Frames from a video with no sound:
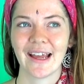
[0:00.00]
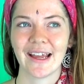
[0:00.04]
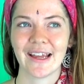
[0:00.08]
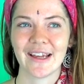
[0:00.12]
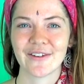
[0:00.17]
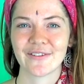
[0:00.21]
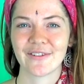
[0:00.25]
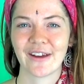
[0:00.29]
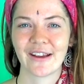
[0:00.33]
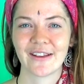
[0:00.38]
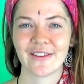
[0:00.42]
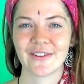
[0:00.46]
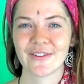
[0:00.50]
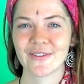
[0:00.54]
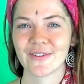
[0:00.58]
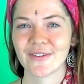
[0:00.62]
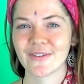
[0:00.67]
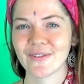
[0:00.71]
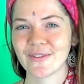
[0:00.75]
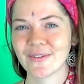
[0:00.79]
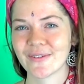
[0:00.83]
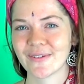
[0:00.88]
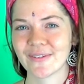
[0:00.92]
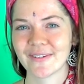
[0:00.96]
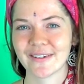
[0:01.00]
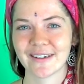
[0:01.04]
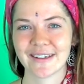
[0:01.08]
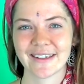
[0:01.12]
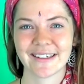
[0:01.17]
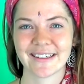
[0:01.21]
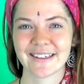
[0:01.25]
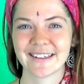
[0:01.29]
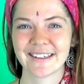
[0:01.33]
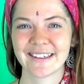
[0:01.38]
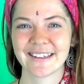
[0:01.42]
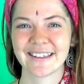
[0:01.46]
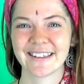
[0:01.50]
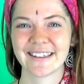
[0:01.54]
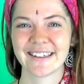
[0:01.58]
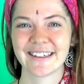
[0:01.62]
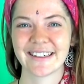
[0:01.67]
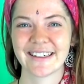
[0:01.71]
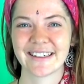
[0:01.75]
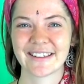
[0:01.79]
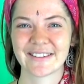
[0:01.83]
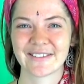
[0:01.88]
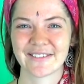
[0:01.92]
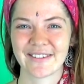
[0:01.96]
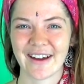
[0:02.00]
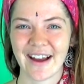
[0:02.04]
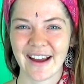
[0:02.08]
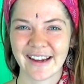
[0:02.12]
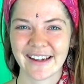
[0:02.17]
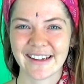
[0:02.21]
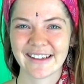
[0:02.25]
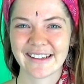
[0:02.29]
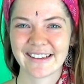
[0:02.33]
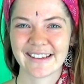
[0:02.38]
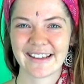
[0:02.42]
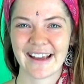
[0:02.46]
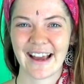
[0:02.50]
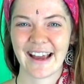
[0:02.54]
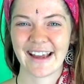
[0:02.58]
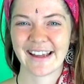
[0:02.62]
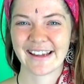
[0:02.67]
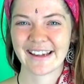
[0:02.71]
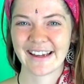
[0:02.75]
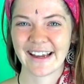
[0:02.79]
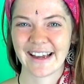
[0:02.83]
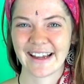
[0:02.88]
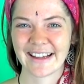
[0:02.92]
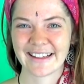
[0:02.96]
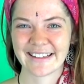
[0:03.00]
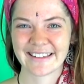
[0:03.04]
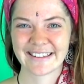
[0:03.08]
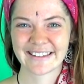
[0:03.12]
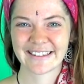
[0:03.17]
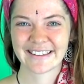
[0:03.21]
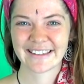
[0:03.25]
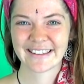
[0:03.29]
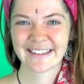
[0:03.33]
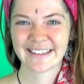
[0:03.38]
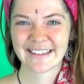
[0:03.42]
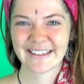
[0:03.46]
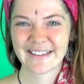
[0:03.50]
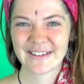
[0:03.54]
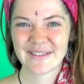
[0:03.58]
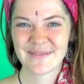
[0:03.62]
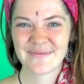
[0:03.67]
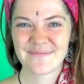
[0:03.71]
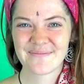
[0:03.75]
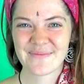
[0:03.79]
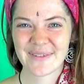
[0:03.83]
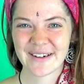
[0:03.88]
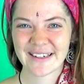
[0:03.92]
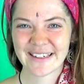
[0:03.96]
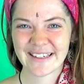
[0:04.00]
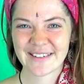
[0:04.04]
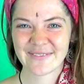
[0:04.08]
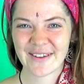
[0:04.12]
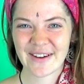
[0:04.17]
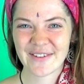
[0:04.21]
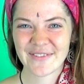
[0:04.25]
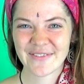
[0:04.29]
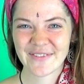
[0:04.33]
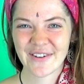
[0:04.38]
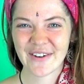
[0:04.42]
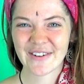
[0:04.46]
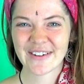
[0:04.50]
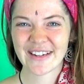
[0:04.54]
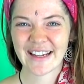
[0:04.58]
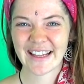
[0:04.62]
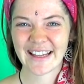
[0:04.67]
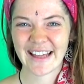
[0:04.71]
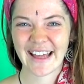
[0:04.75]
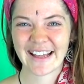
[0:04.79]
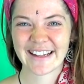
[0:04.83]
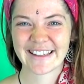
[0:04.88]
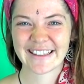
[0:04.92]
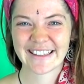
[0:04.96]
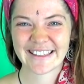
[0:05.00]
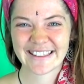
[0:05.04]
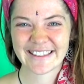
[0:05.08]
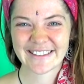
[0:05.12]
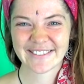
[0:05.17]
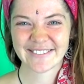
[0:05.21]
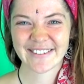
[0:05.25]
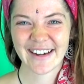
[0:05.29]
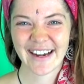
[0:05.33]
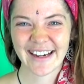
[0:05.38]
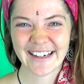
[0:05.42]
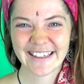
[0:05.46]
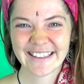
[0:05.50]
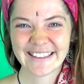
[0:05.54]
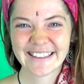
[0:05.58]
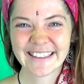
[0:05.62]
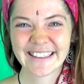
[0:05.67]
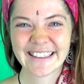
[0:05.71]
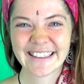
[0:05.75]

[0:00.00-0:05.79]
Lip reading: if I do it right, I can put in my phone that I did it right.